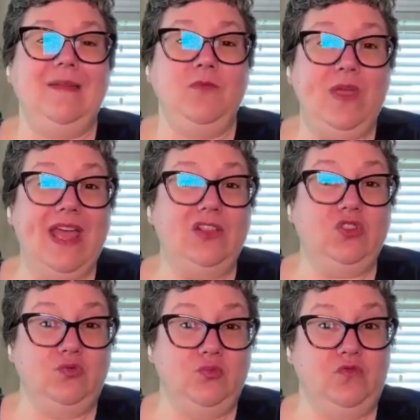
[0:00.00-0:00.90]
And then
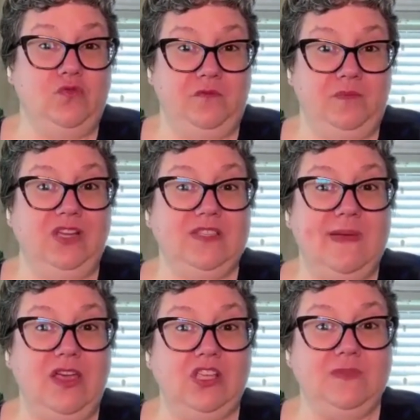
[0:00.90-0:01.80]
we had to move
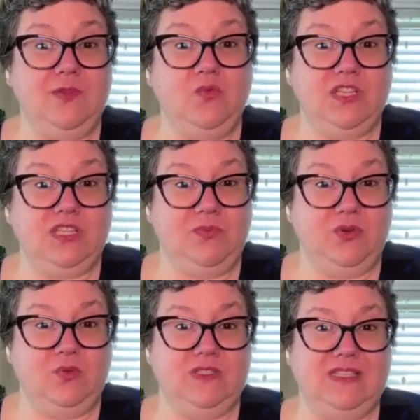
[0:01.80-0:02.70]
because my husband
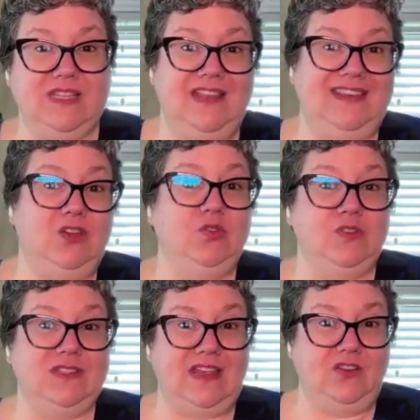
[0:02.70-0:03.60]
was posted
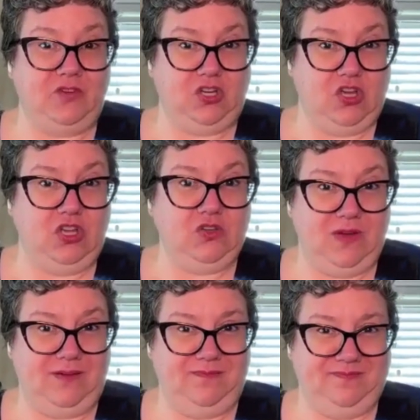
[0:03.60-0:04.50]
the other side of the
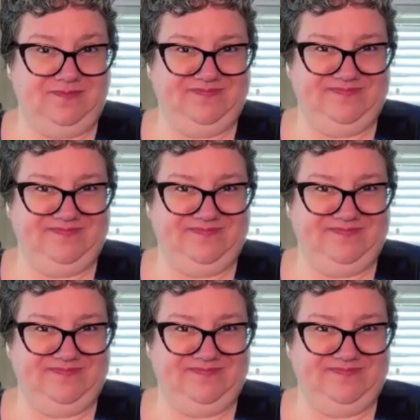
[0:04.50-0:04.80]
country.